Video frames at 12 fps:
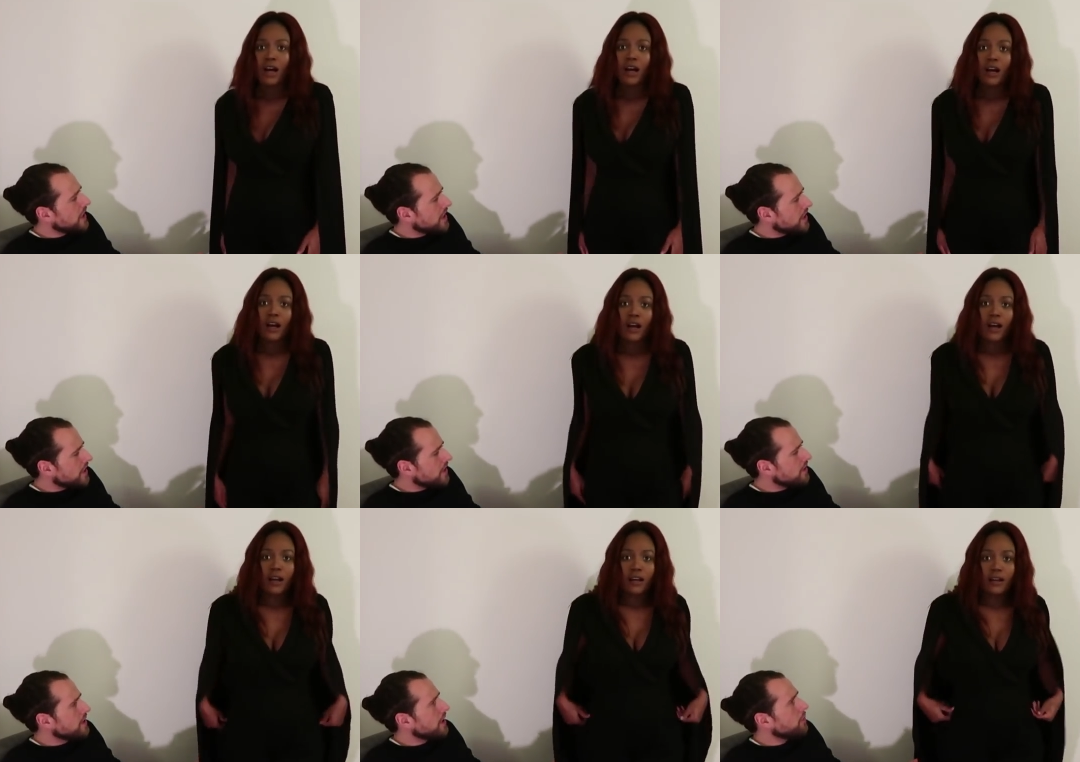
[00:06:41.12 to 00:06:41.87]
Speaker 1: dinner.
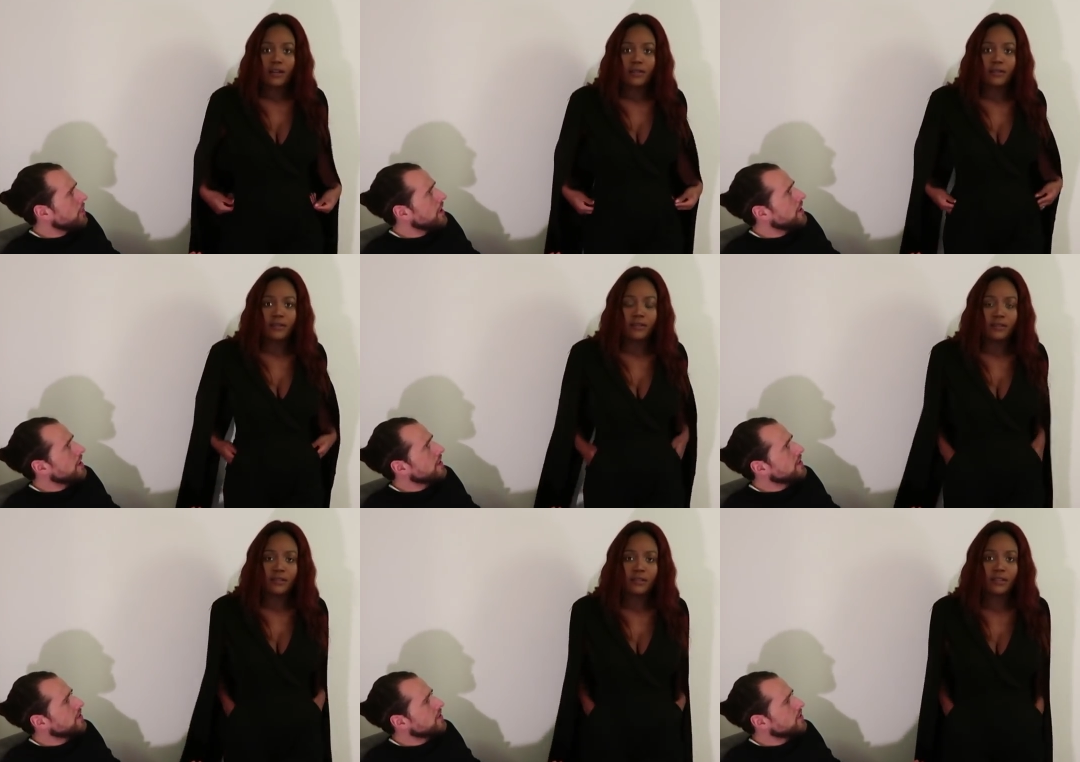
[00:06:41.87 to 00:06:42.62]
You can wear
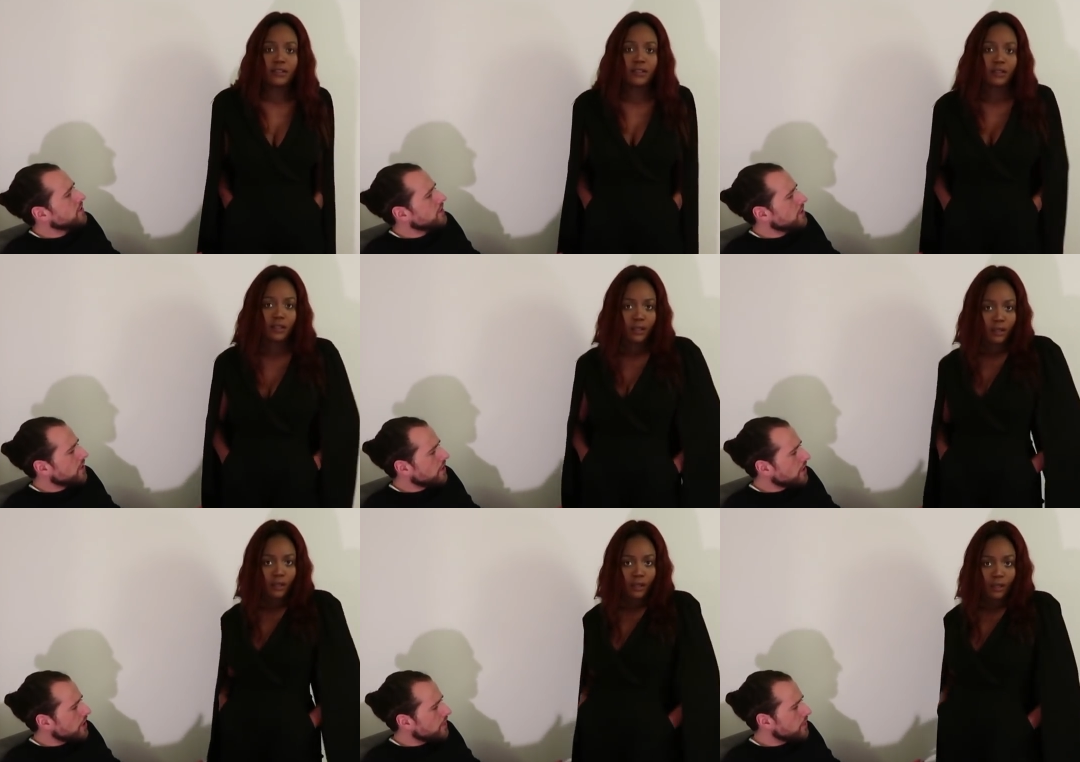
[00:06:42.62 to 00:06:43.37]
it to you
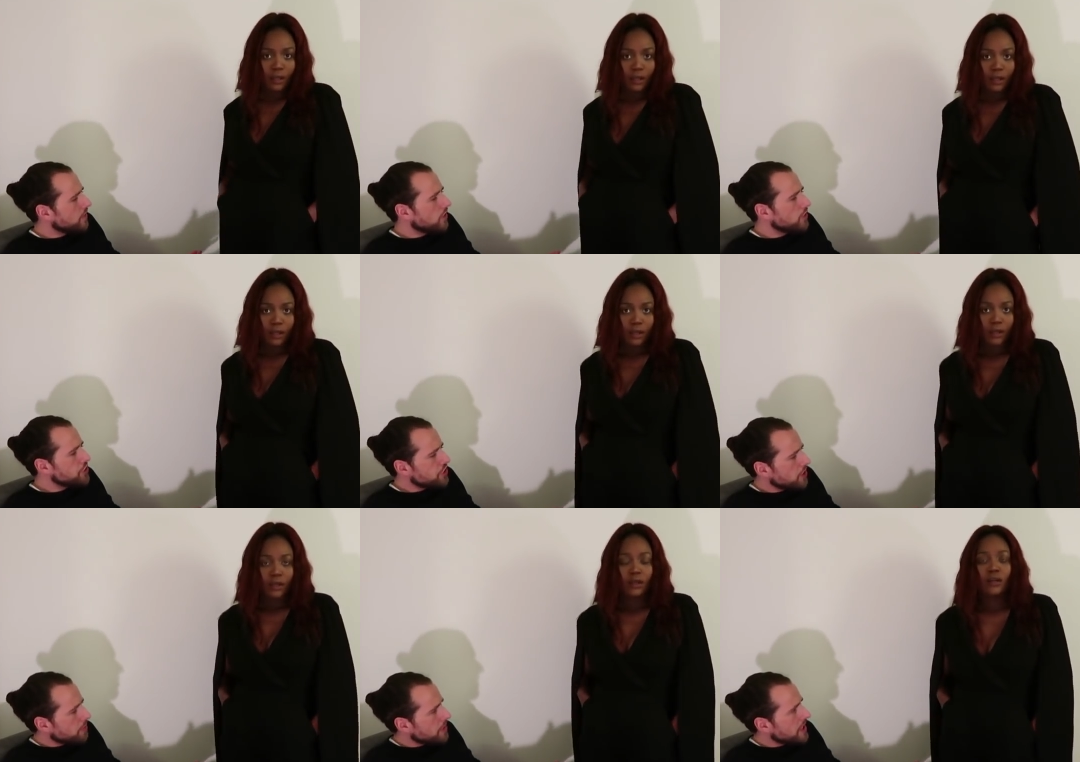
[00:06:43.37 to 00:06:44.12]
know if you go
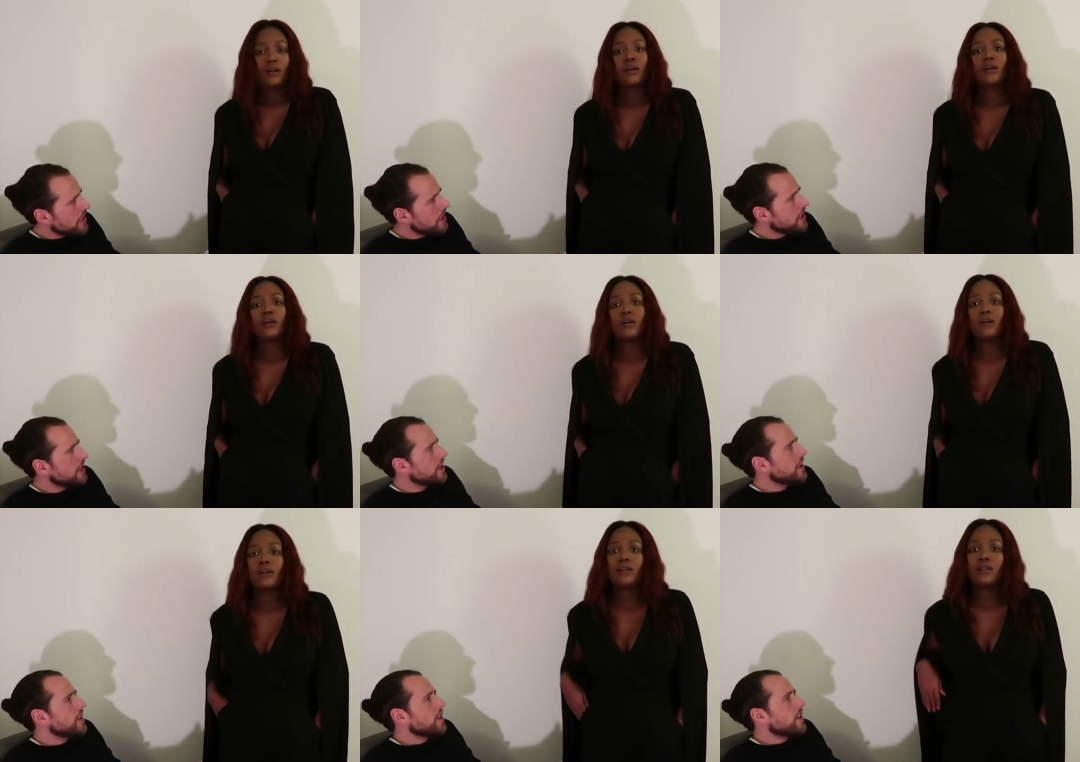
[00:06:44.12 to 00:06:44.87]
shopping.
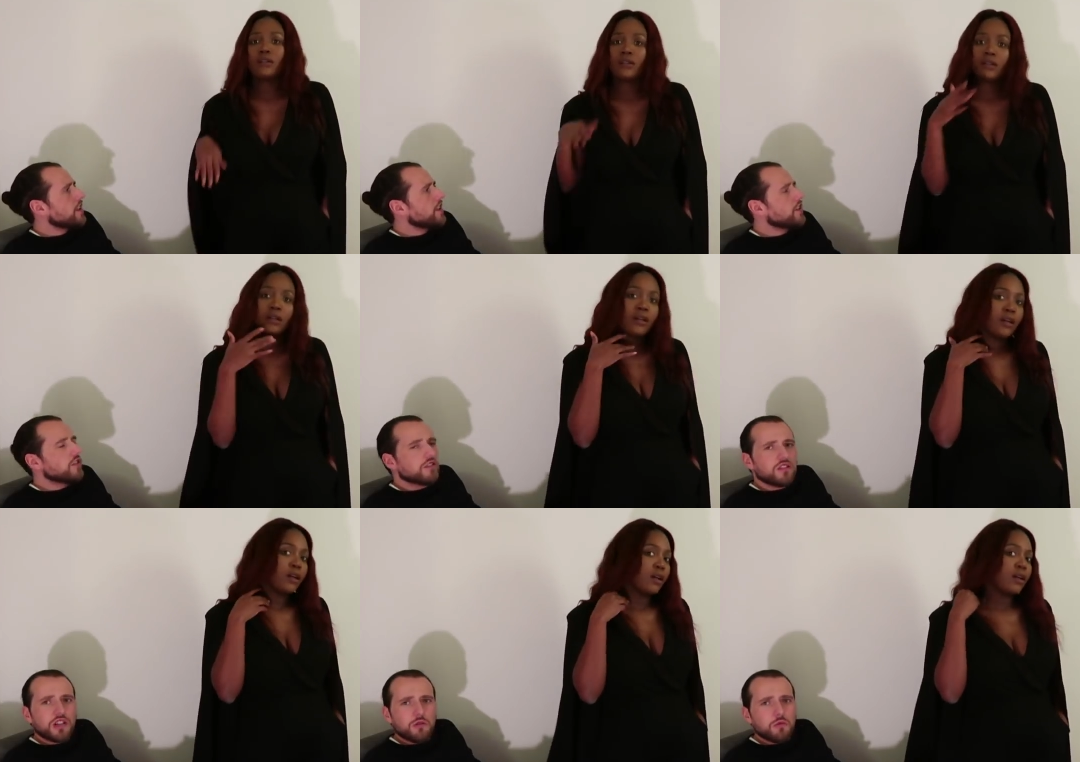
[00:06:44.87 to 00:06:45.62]
Oh. You know
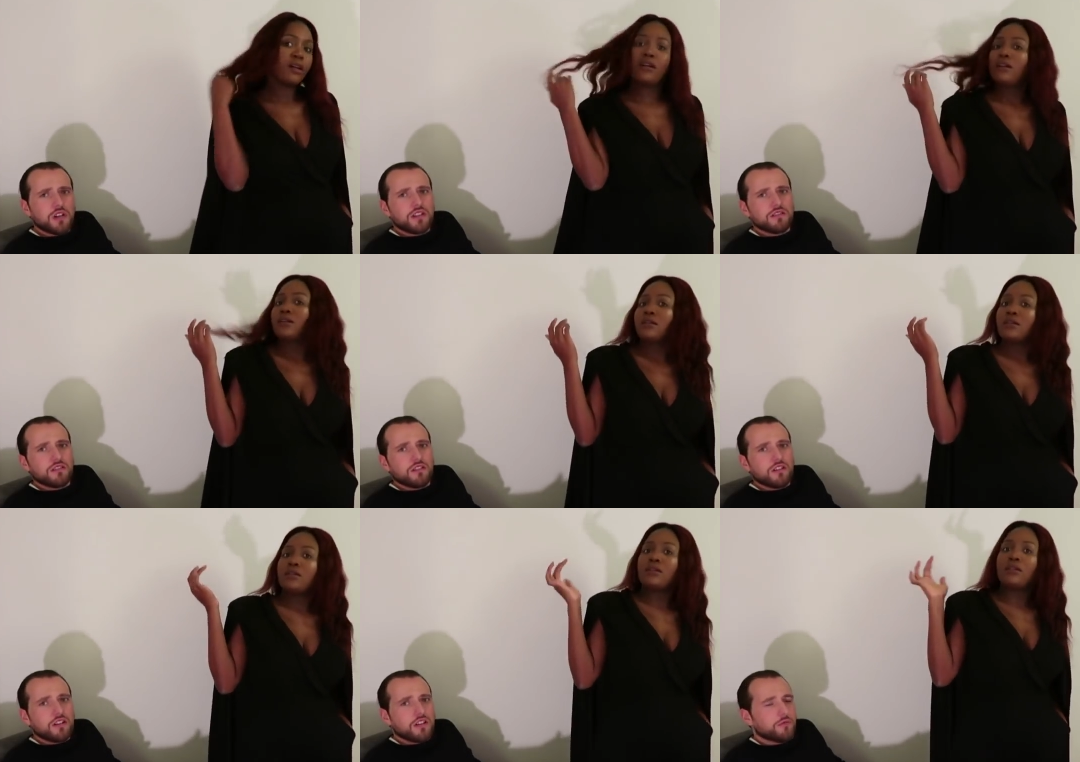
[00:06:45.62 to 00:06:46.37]
you can wear this a
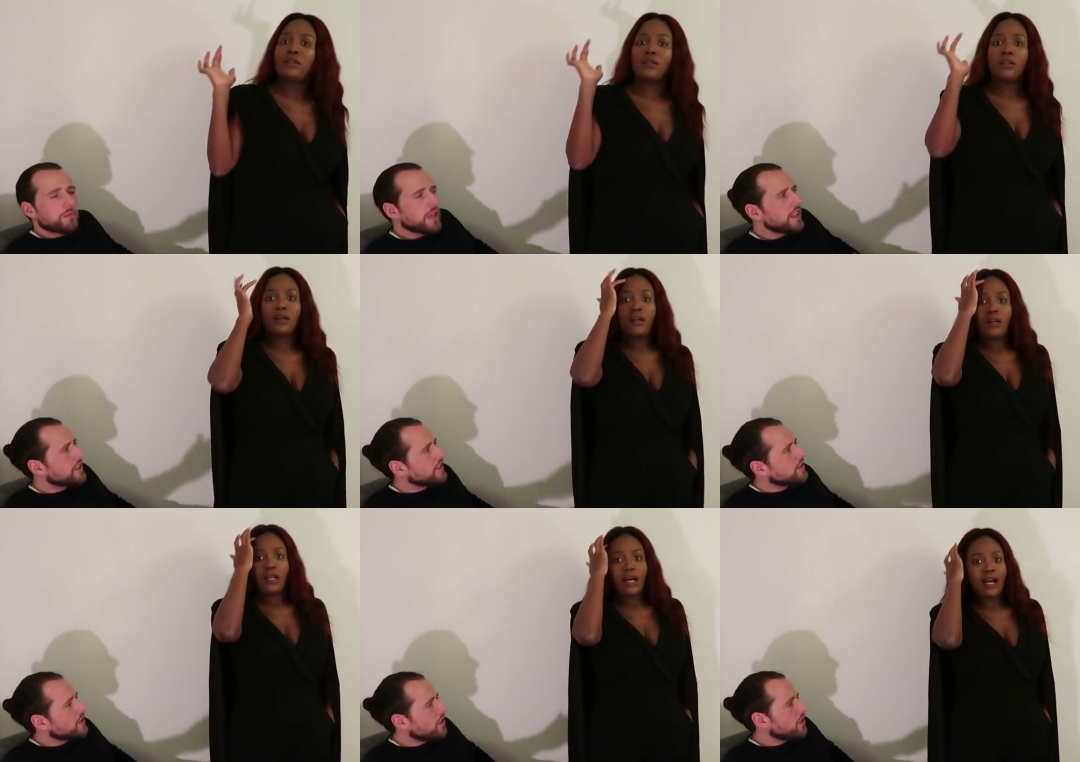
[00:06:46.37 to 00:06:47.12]
lot of
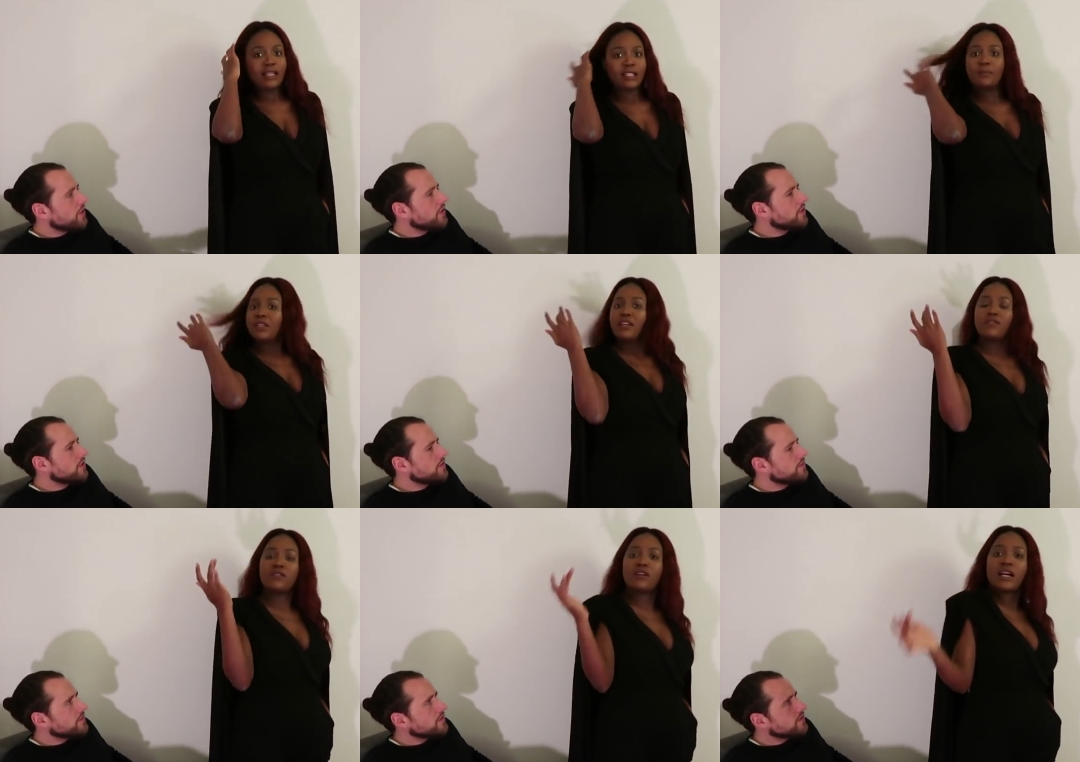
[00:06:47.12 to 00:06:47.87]
places. So
Speaker 2: guys, I'm
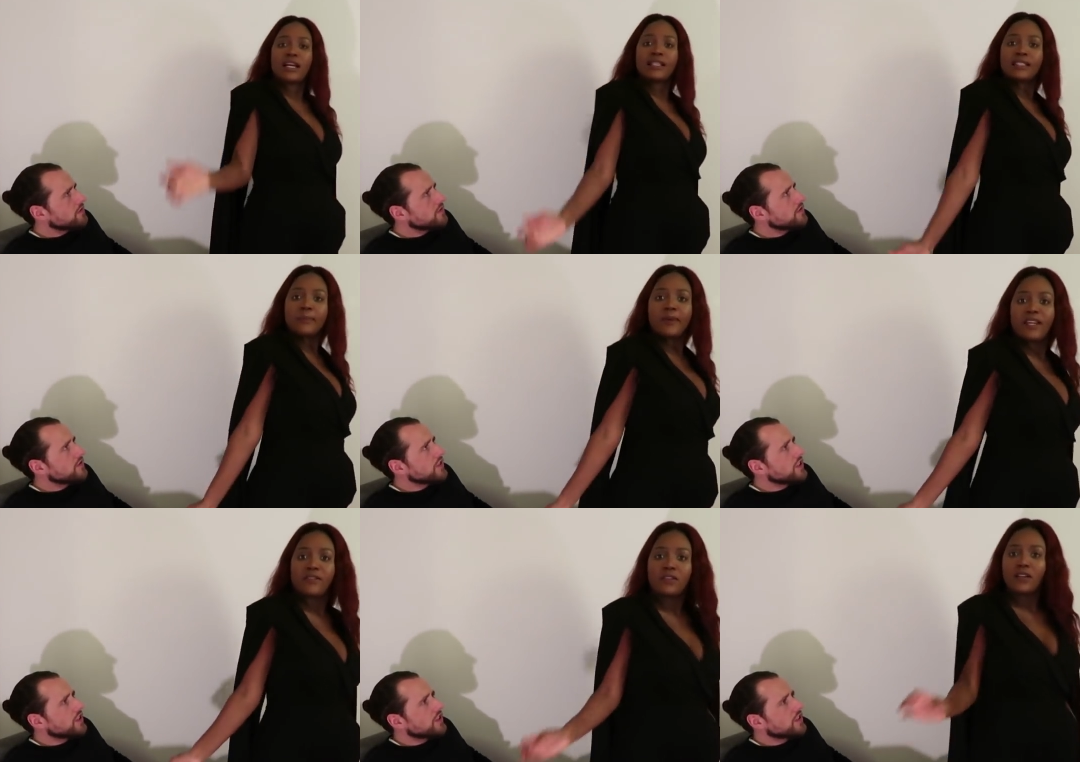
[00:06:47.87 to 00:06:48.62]
giving you guys. I'm
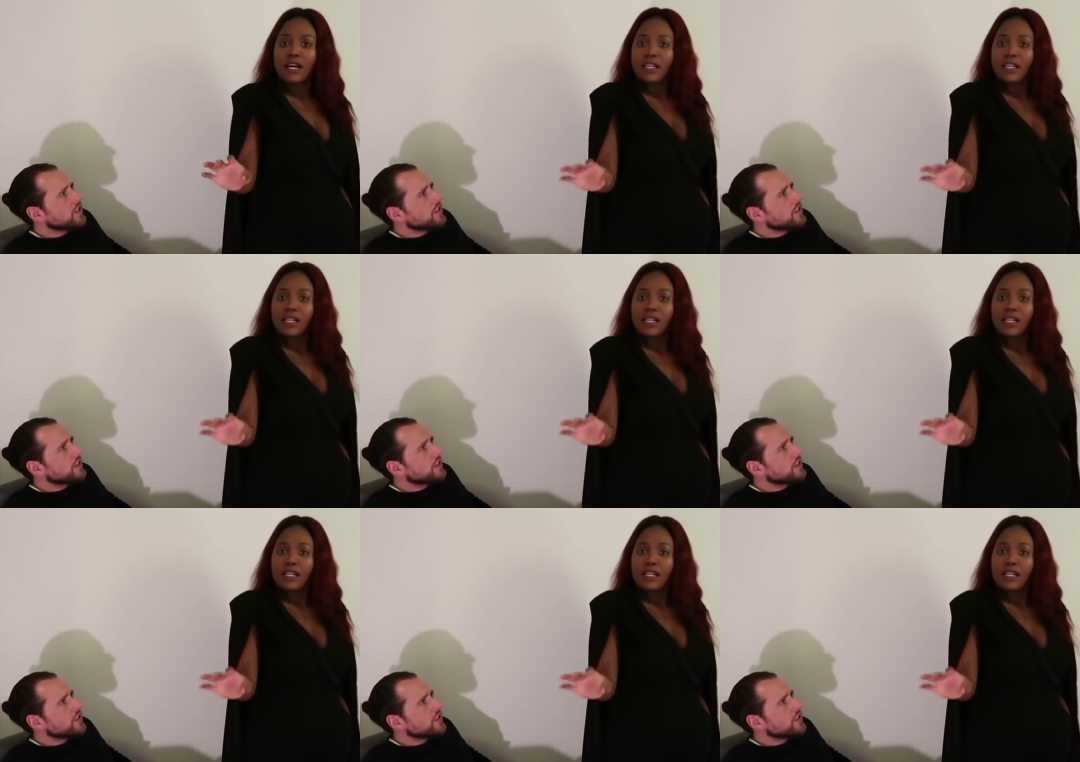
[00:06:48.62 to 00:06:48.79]
giving you